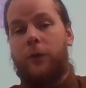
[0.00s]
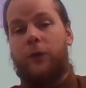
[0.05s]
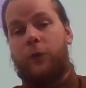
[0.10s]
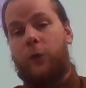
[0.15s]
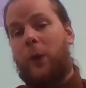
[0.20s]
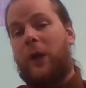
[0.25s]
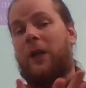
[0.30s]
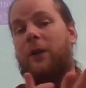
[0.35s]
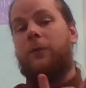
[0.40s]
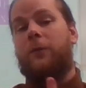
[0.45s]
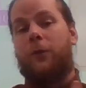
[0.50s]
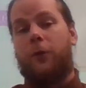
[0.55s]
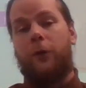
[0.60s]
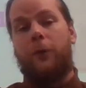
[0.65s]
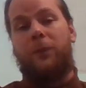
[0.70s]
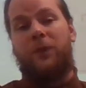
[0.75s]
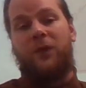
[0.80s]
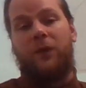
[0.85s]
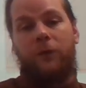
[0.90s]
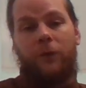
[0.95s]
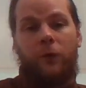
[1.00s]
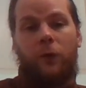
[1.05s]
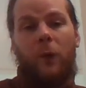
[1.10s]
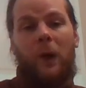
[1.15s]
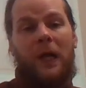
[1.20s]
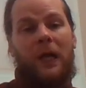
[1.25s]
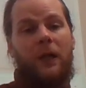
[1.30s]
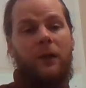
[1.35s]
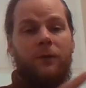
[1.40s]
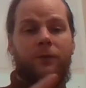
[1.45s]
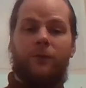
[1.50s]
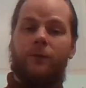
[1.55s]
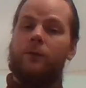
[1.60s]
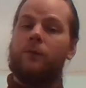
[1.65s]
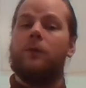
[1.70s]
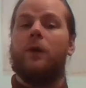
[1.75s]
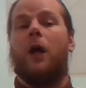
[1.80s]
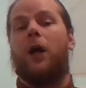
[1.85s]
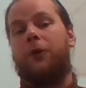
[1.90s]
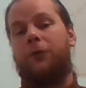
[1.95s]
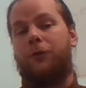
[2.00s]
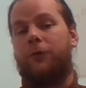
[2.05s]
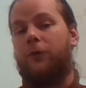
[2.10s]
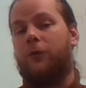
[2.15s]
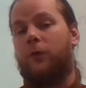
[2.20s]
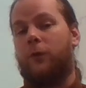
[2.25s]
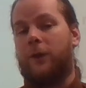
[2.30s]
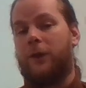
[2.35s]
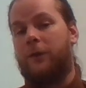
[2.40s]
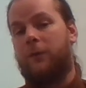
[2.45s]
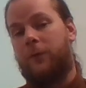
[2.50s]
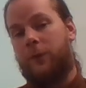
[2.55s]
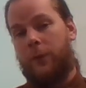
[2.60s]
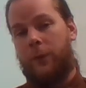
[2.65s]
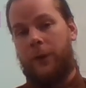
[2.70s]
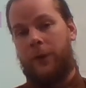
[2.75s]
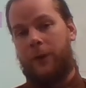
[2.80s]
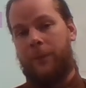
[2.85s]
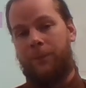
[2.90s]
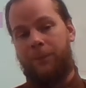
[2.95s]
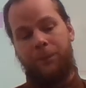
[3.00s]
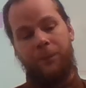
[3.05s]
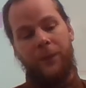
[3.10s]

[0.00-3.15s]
12 groups of 12, 124.